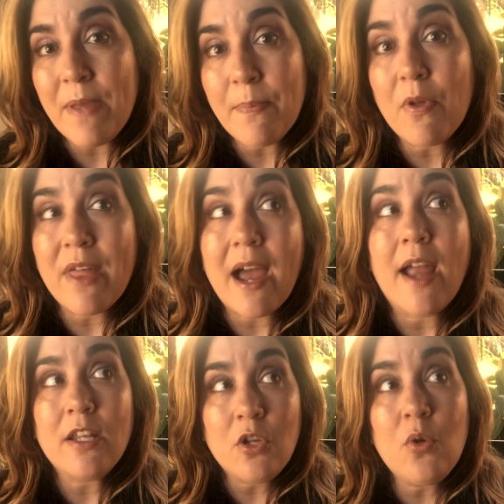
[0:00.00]
people that
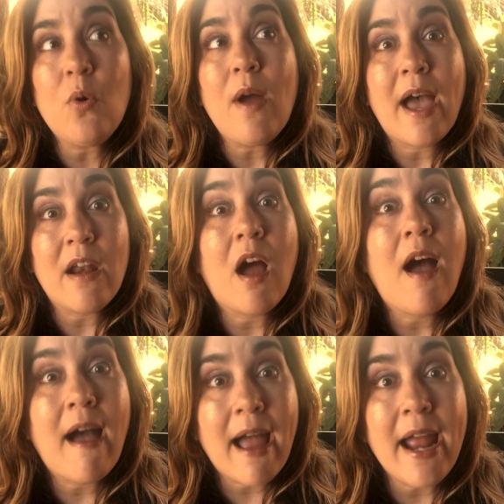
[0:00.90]
I knew had a
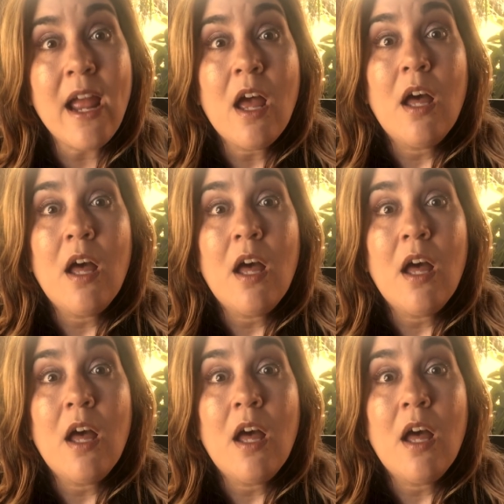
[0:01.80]
high